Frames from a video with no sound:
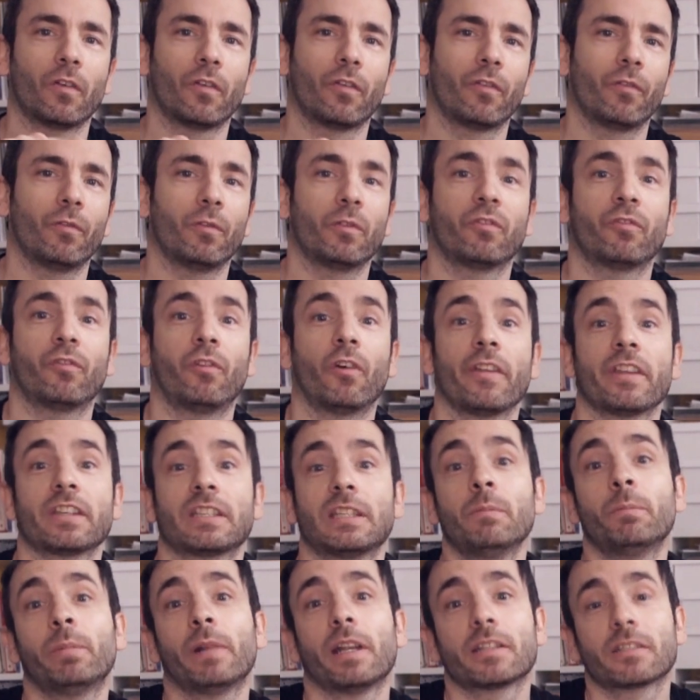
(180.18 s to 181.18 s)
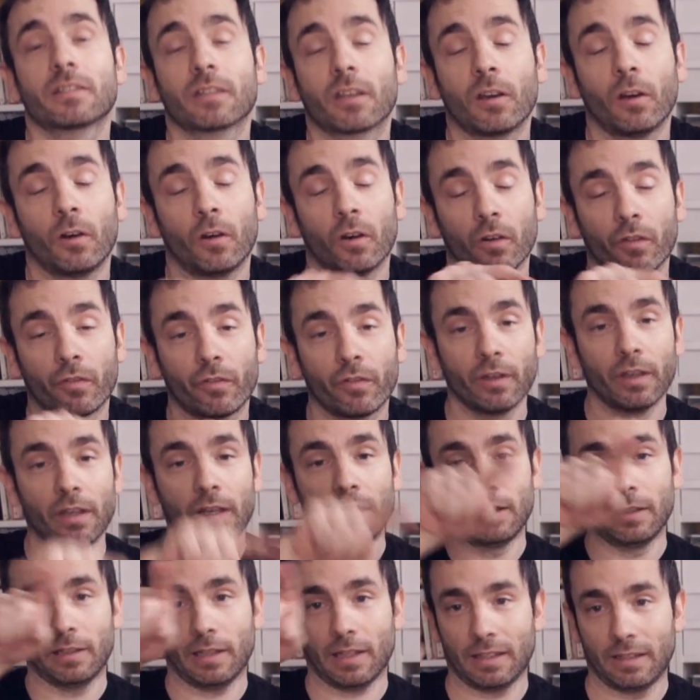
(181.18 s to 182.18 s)
for the simplest curve
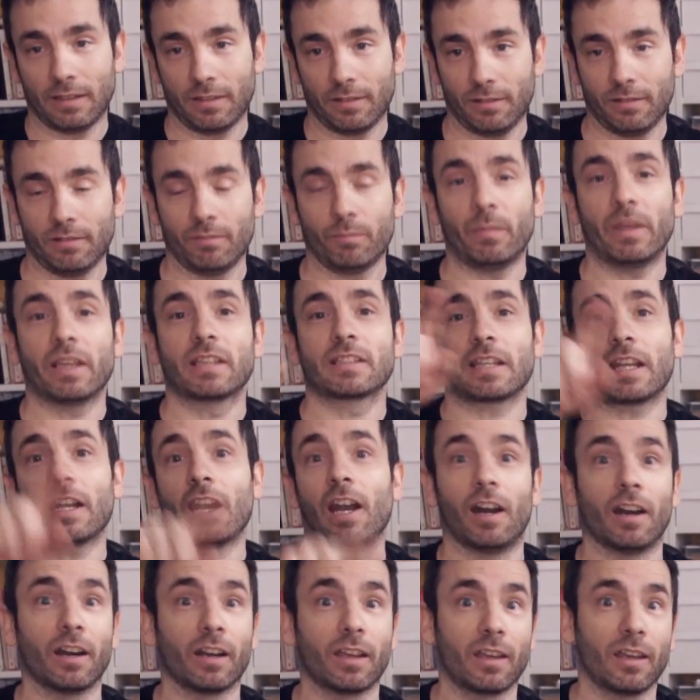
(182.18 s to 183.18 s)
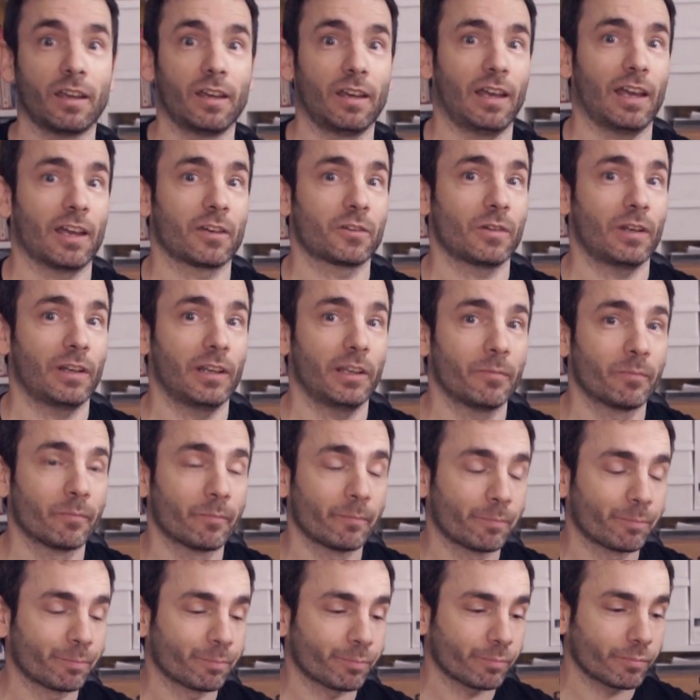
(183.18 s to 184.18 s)
that makes an arc, actually.
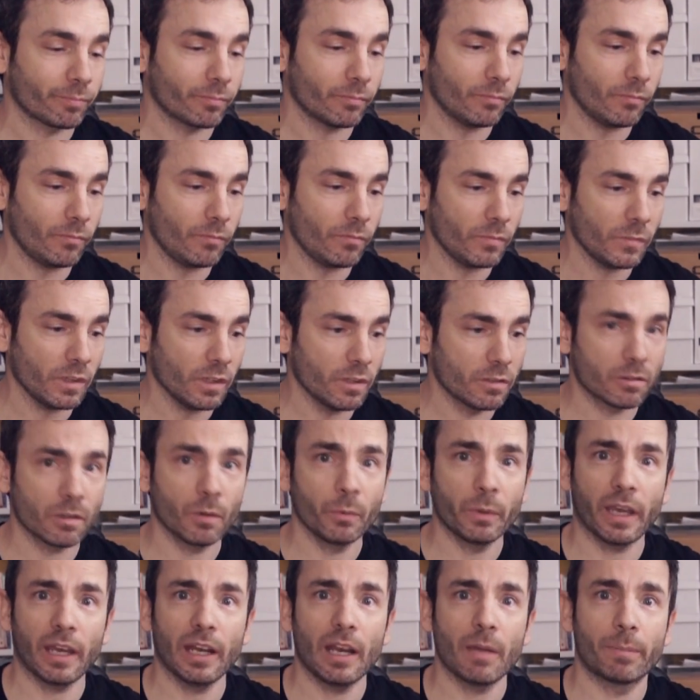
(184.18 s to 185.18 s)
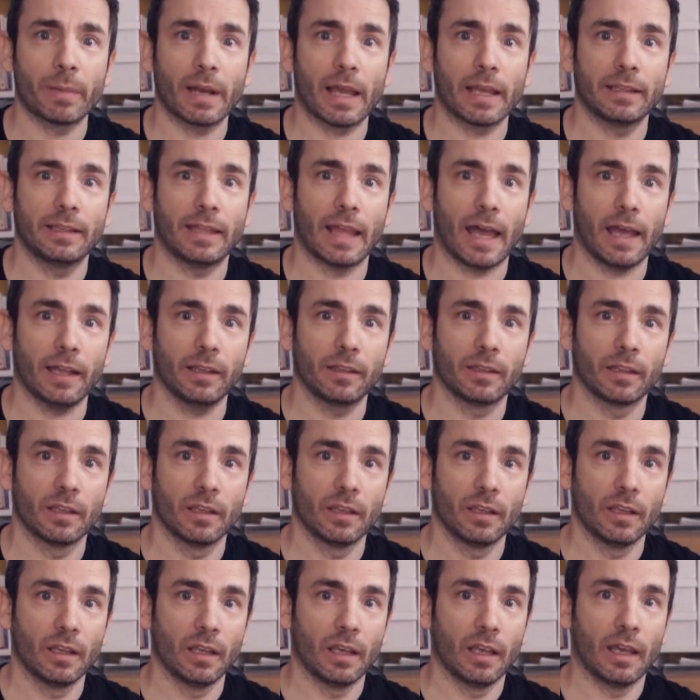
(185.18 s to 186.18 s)
So we can apply that,
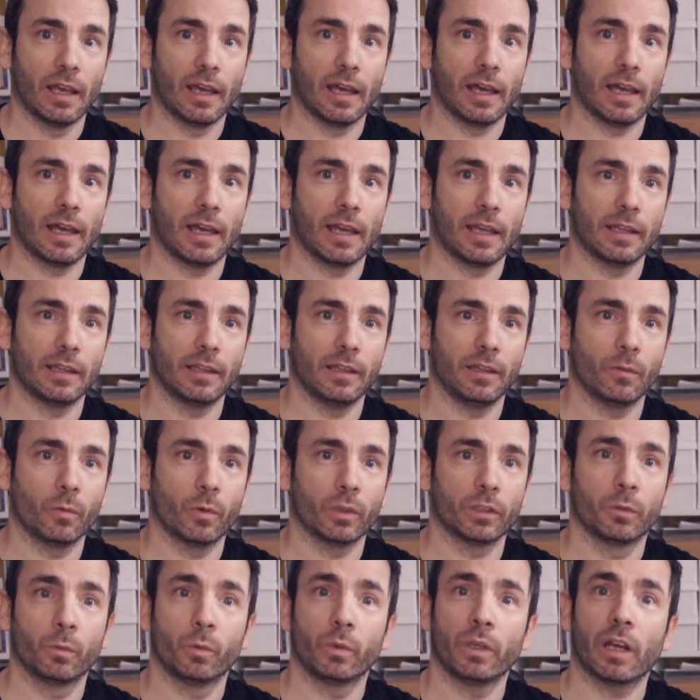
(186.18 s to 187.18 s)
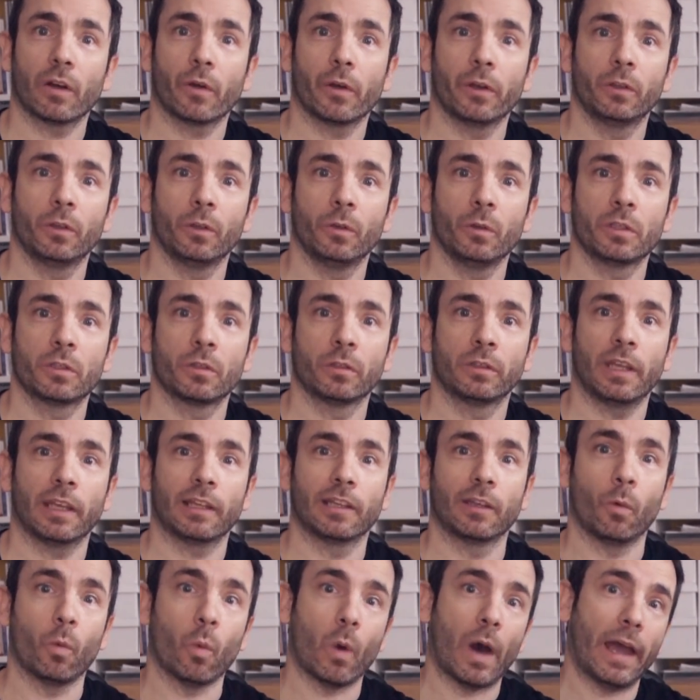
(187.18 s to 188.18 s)
and what we are going to do is to take
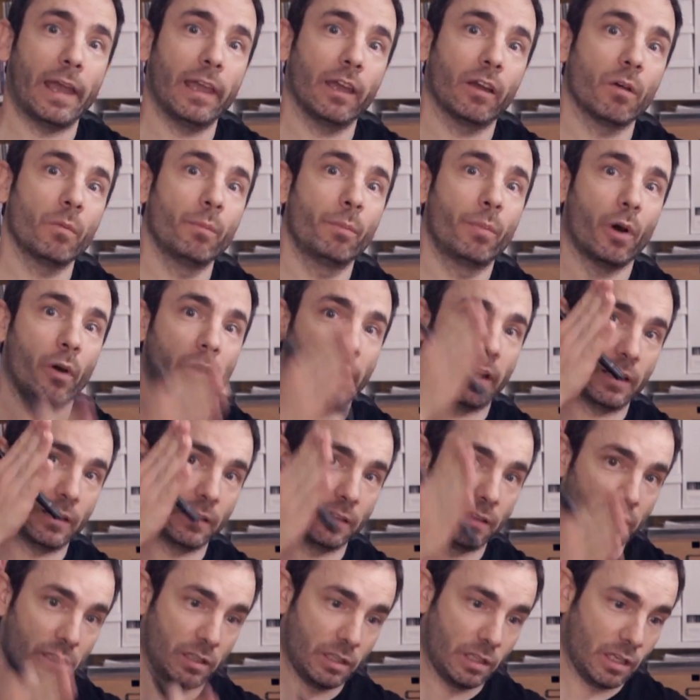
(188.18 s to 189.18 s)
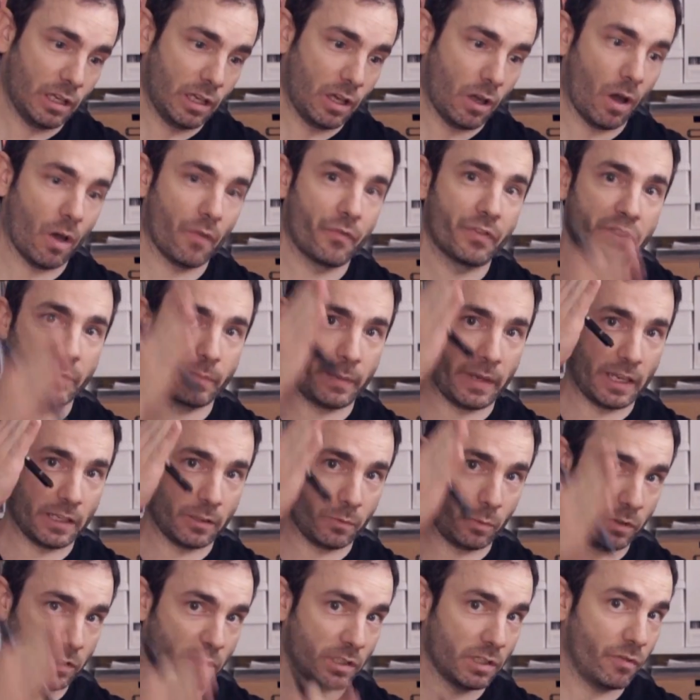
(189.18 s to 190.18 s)
the y component of space,
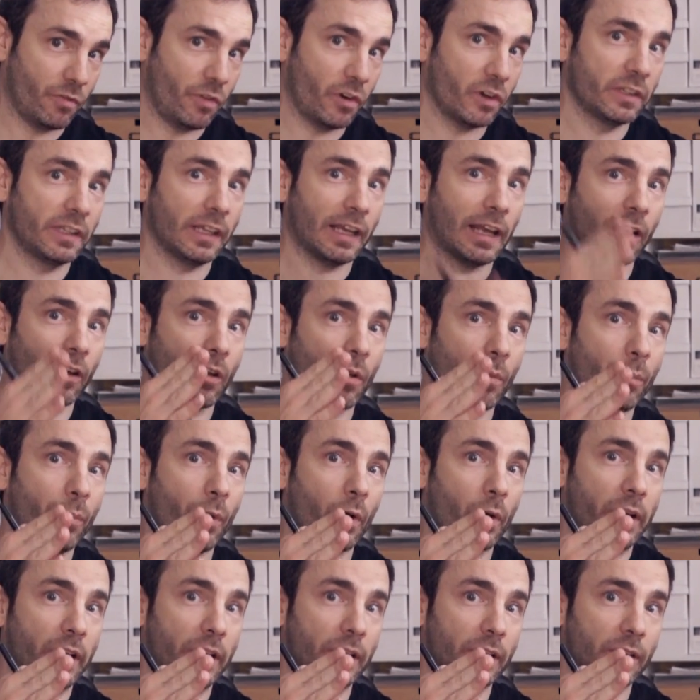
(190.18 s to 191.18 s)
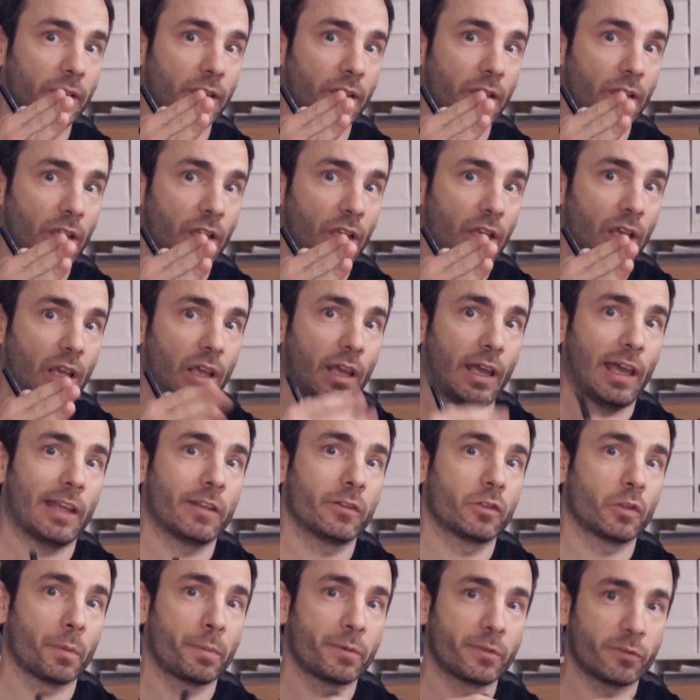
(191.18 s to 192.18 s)
which is the vertical component, and
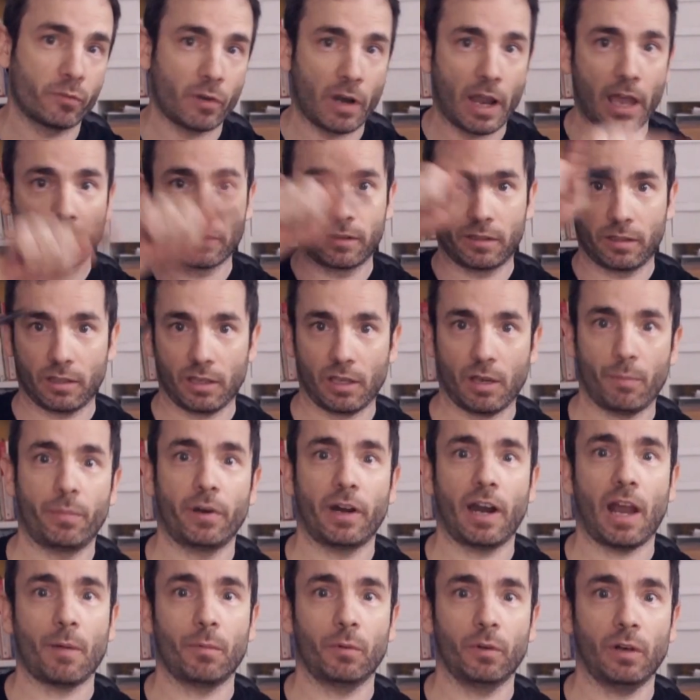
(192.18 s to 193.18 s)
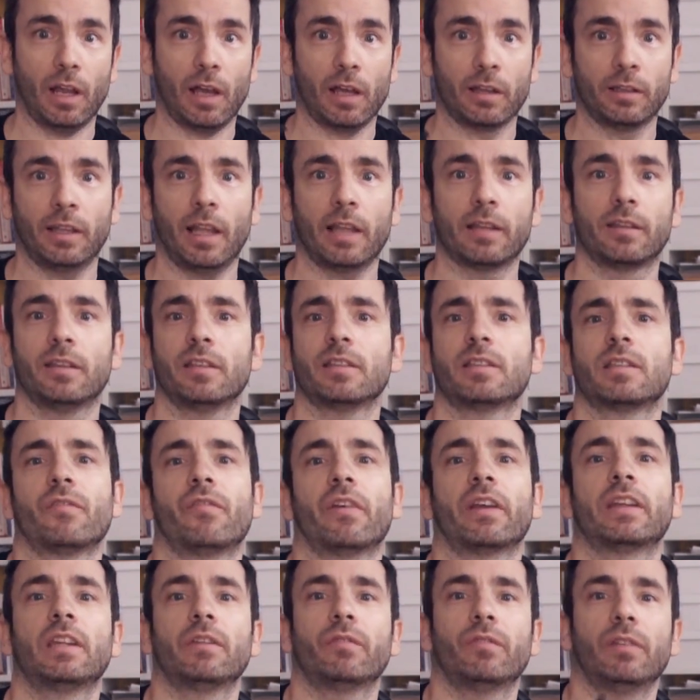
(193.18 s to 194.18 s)
subtract a parabola. That is
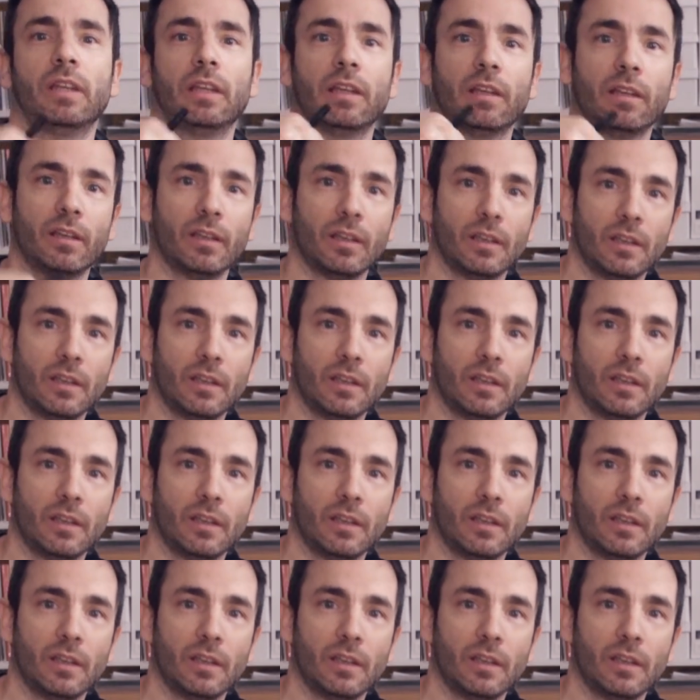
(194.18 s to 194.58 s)
effectively